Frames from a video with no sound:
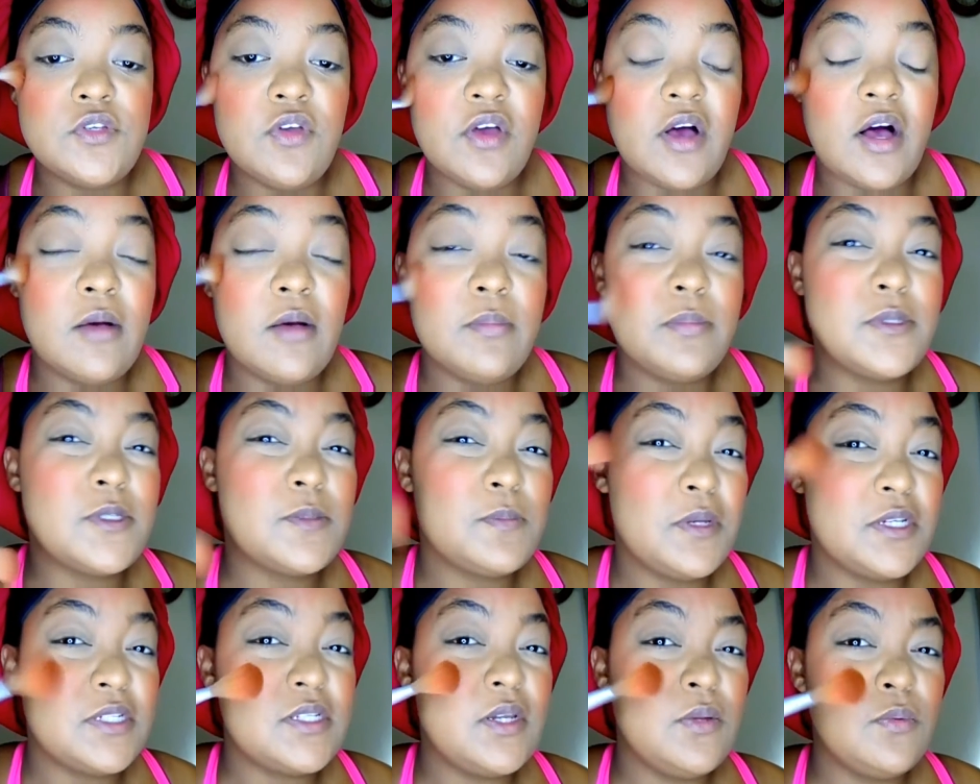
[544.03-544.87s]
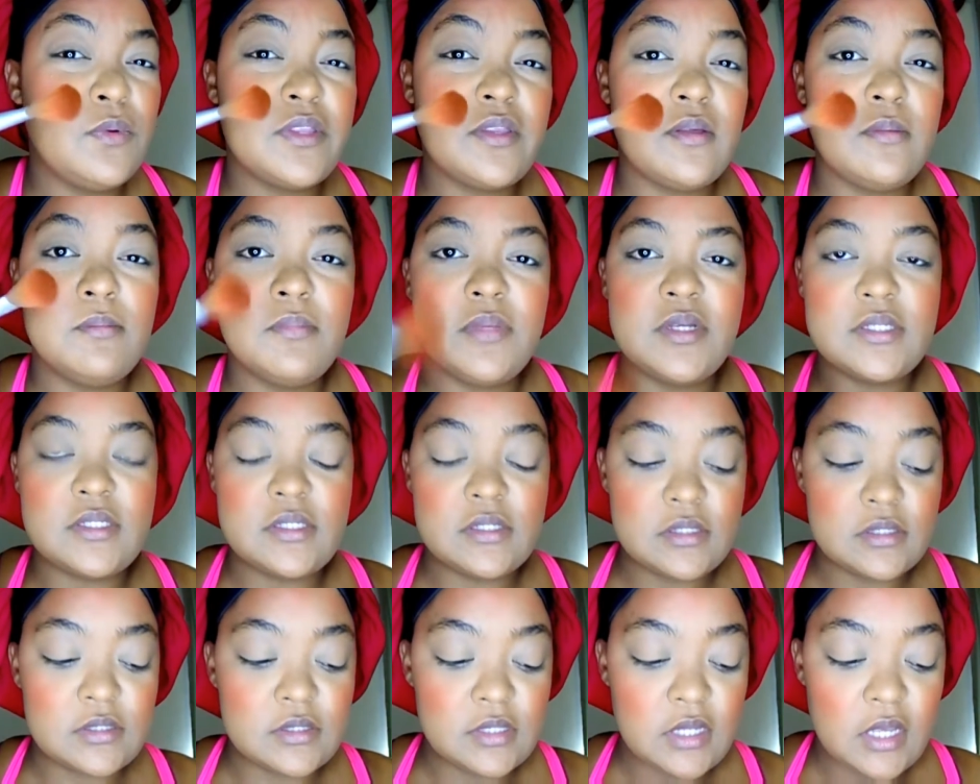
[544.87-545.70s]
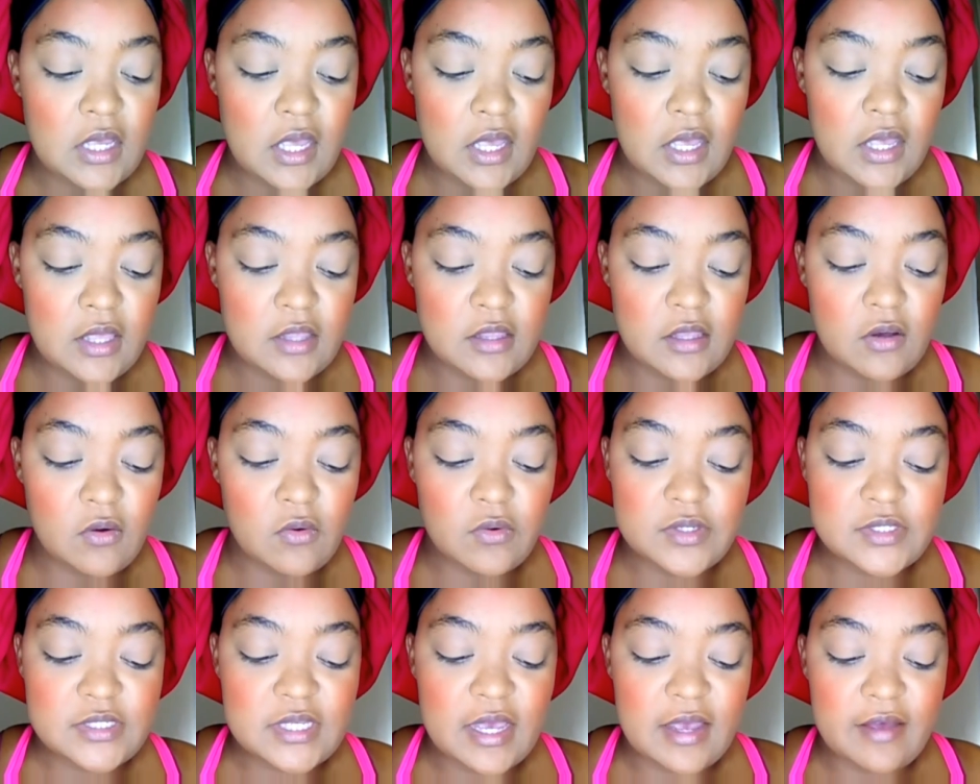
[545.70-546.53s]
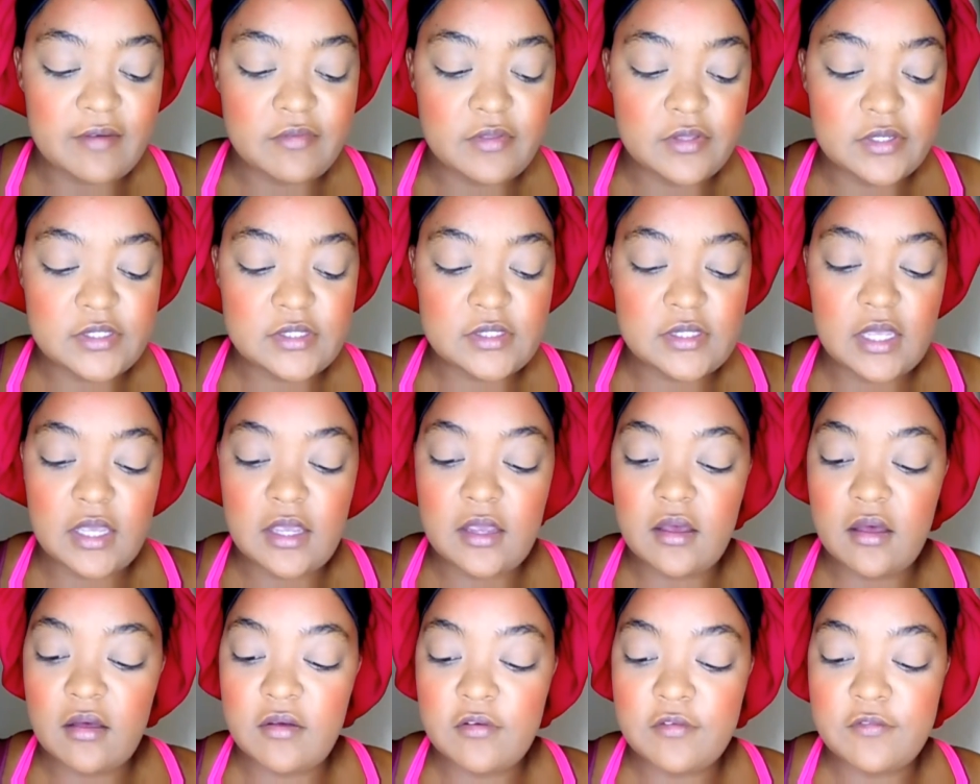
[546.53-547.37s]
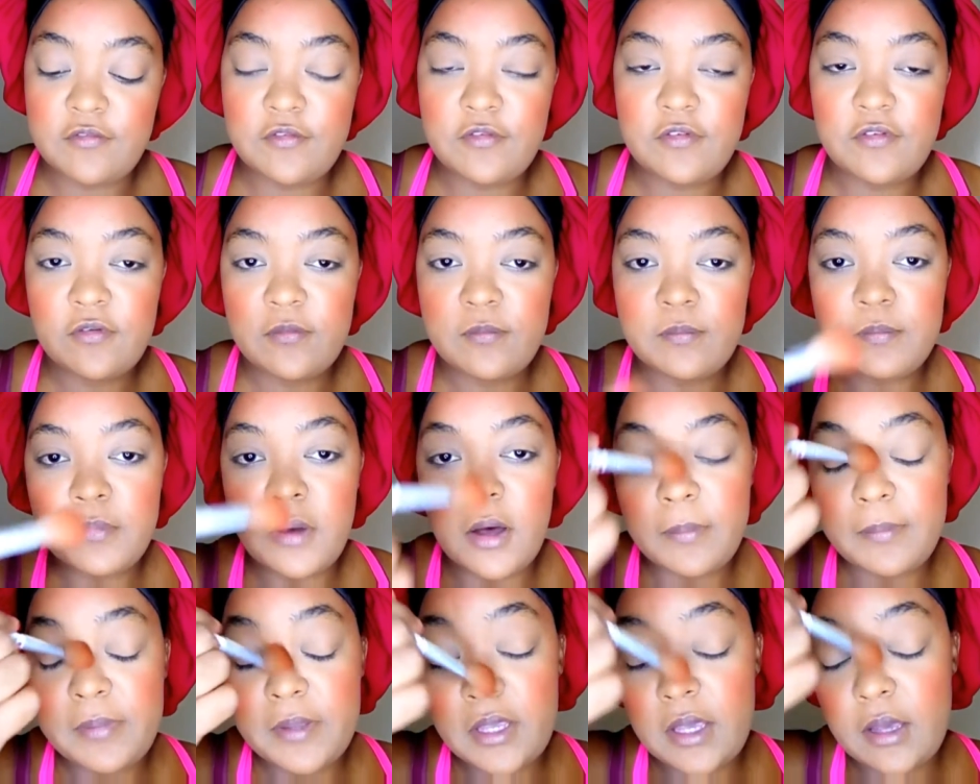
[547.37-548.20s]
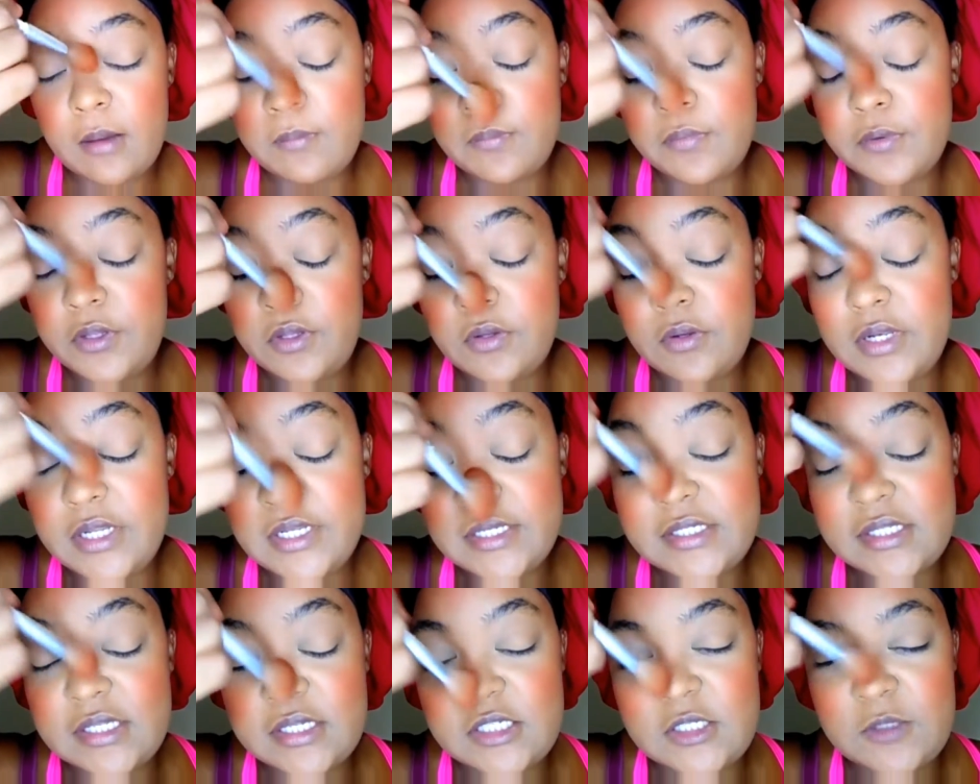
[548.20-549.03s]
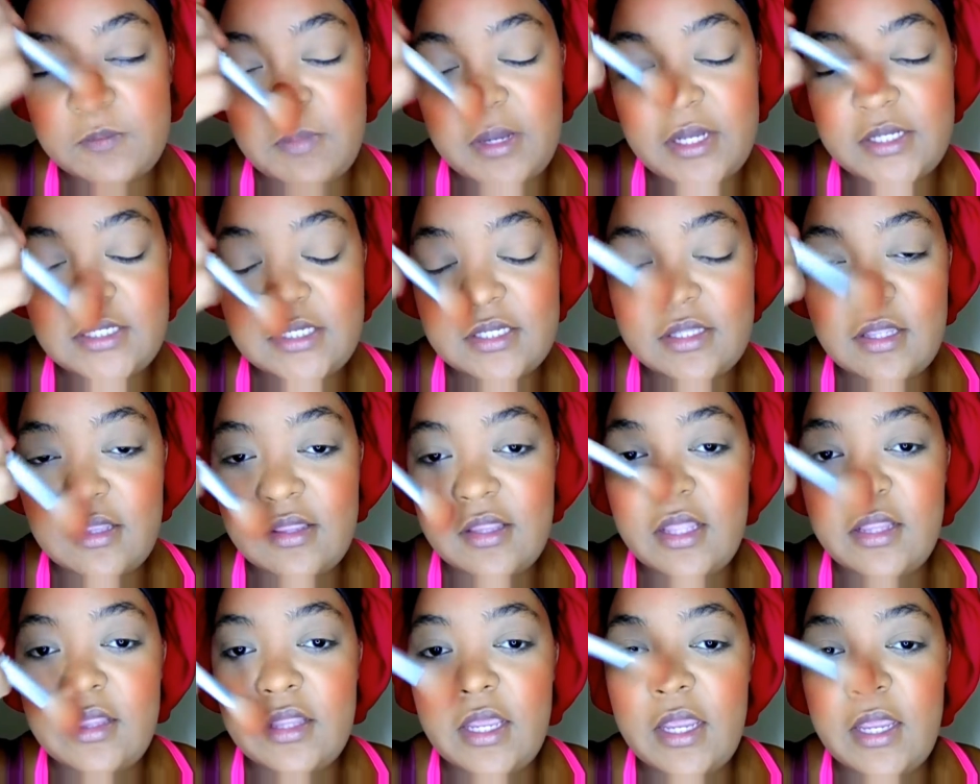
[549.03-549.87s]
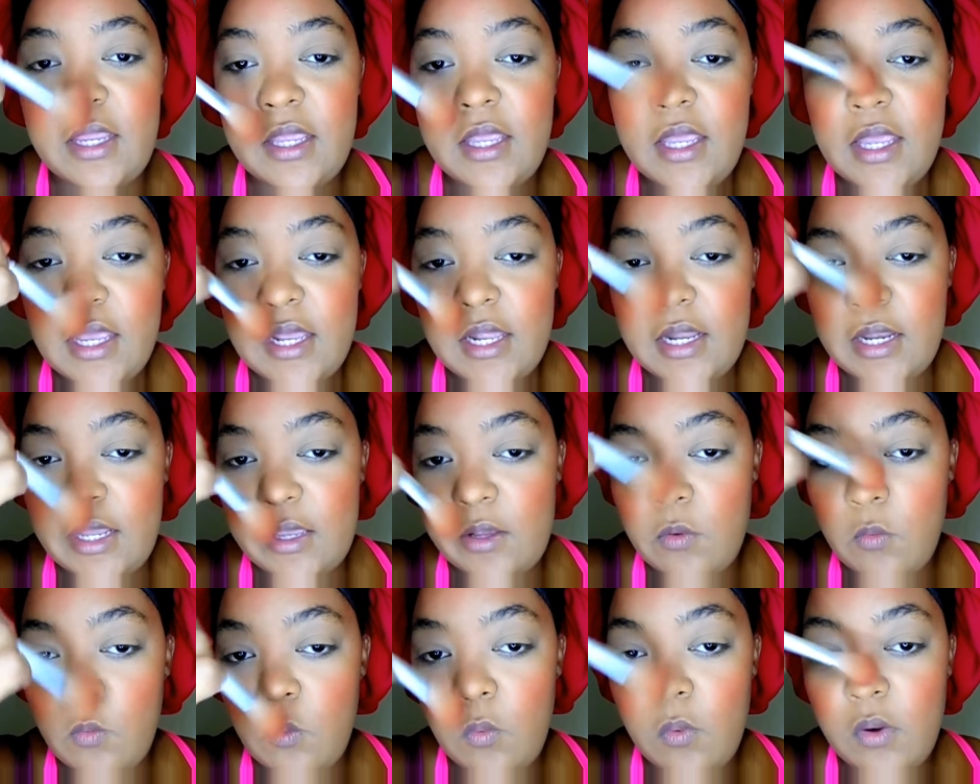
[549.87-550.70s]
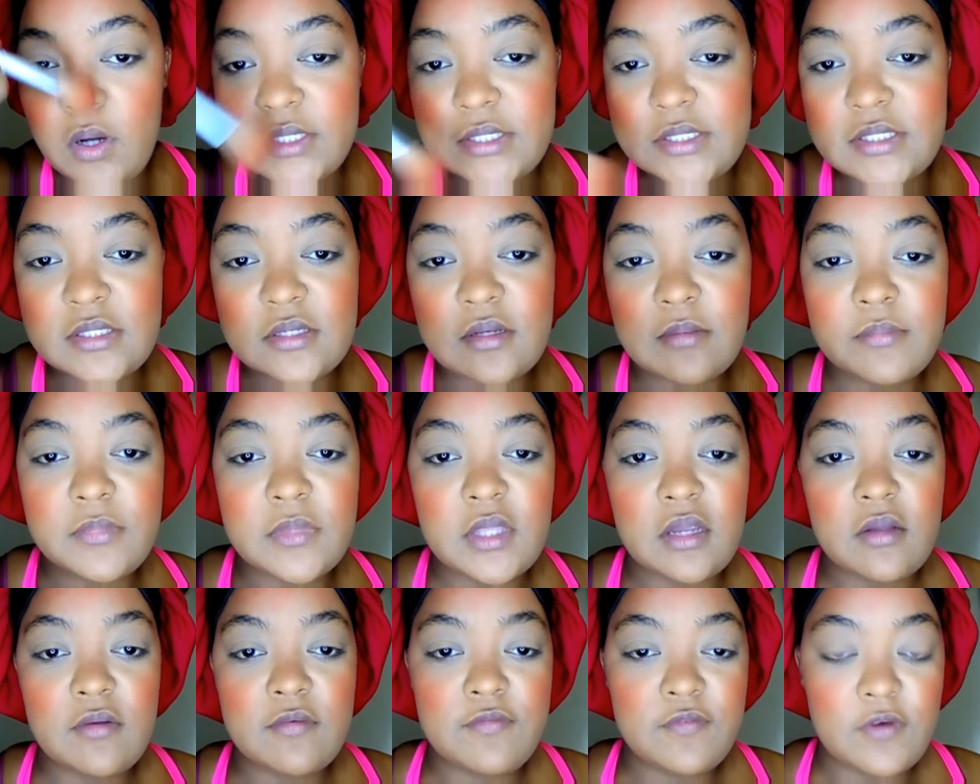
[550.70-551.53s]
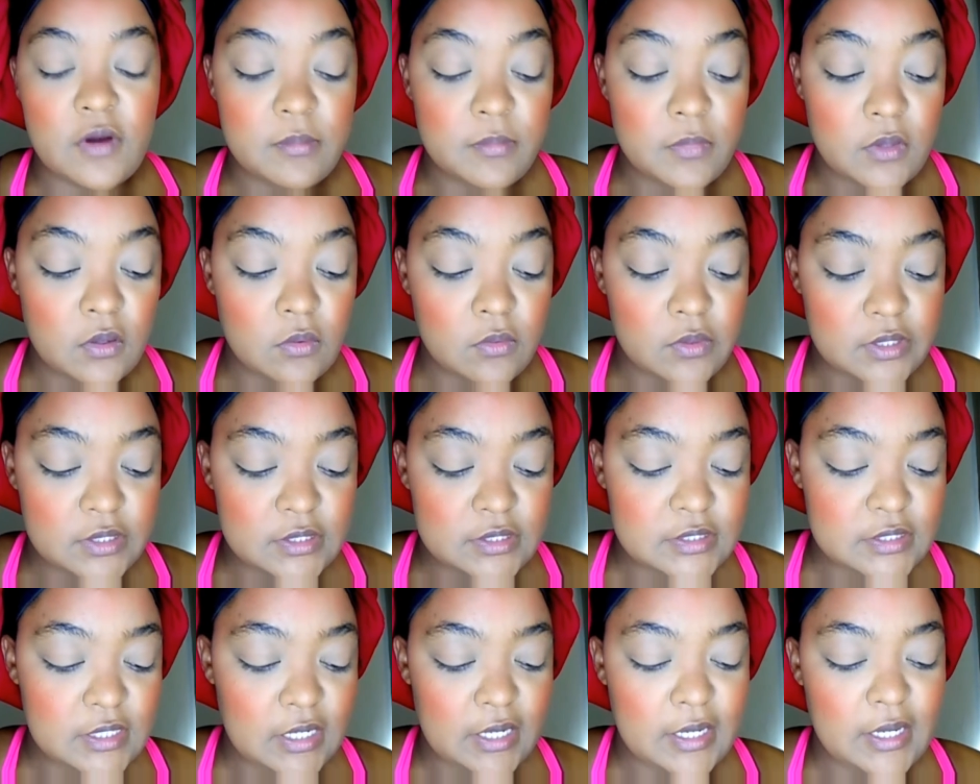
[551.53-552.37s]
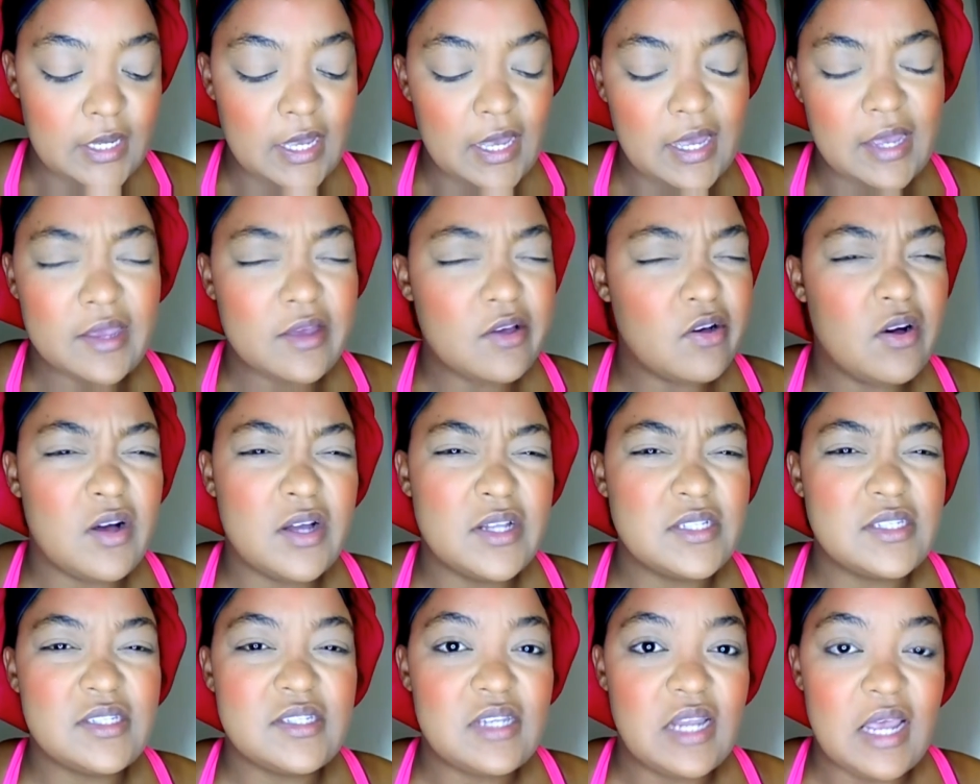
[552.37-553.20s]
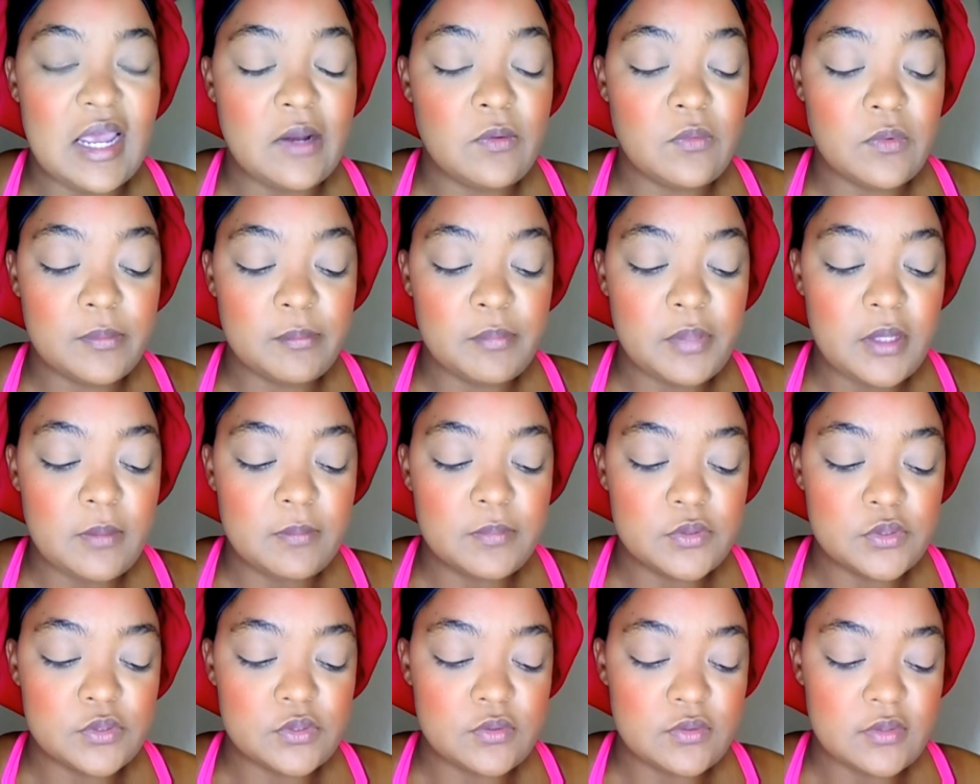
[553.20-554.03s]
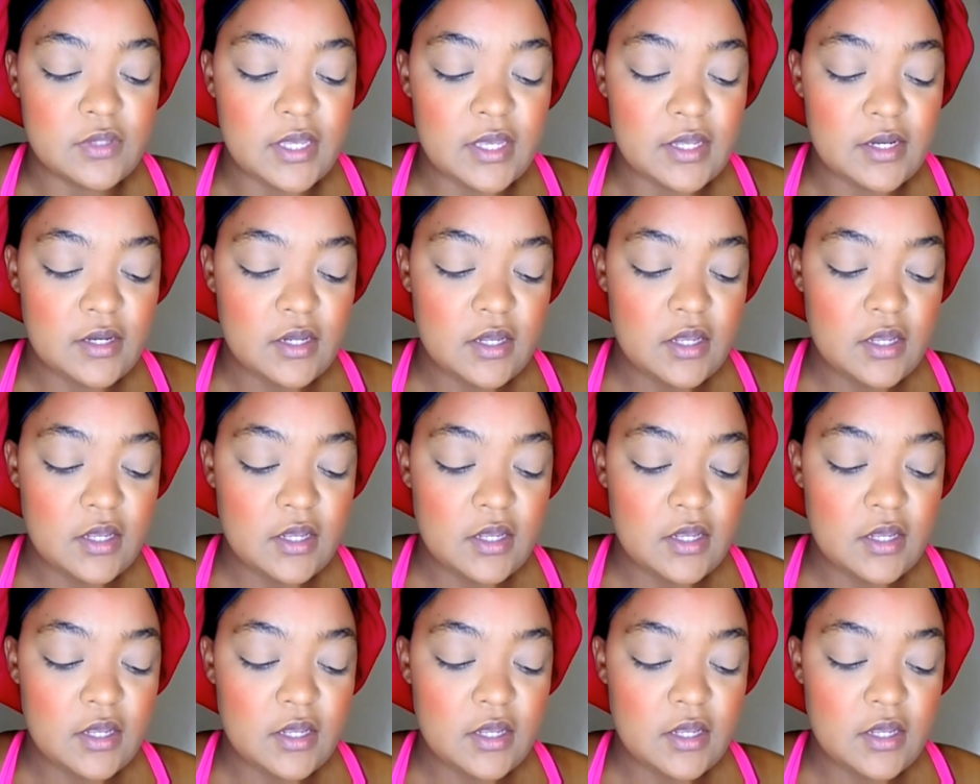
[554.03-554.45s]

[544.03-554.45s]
help, especially within business, they always have this thing of popping up when you least expect it, and then they like want something from you, and it's like, I can't stand when people do that.